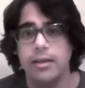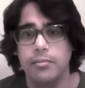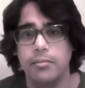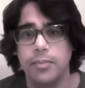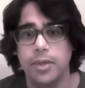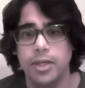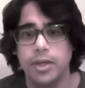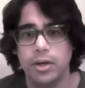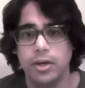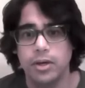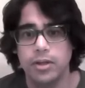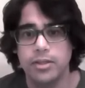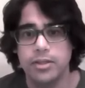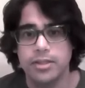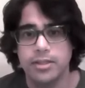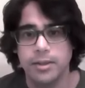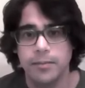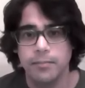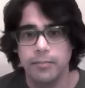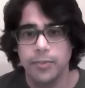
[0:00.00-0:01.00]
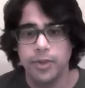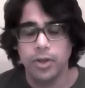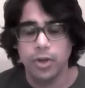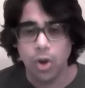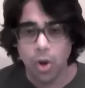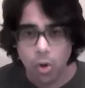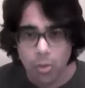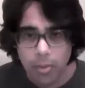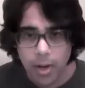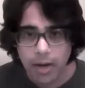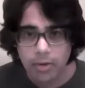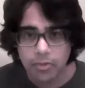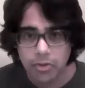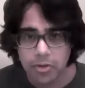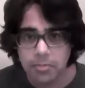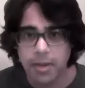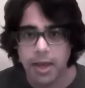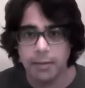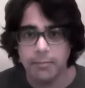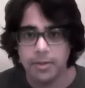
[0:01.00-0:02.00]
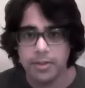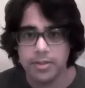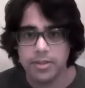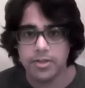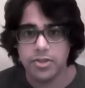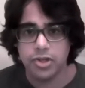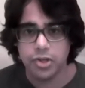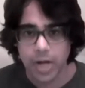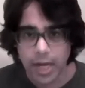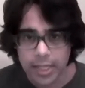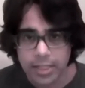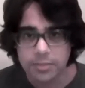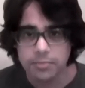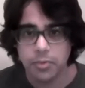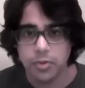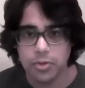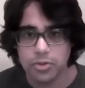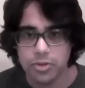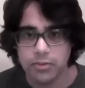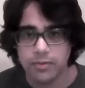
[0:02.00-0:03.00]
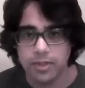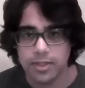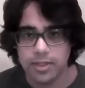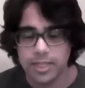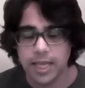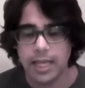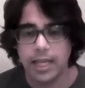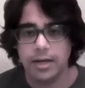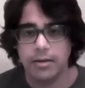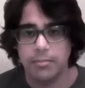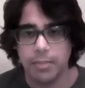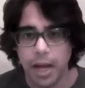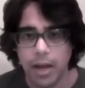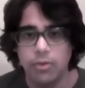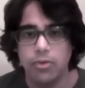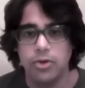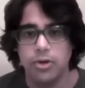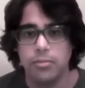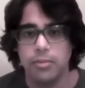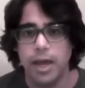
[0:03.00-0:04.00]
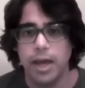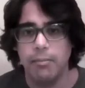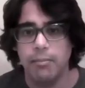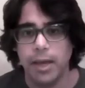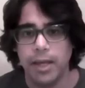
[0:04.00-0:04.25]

because the co-boundary map is a transpose of the second boundary map,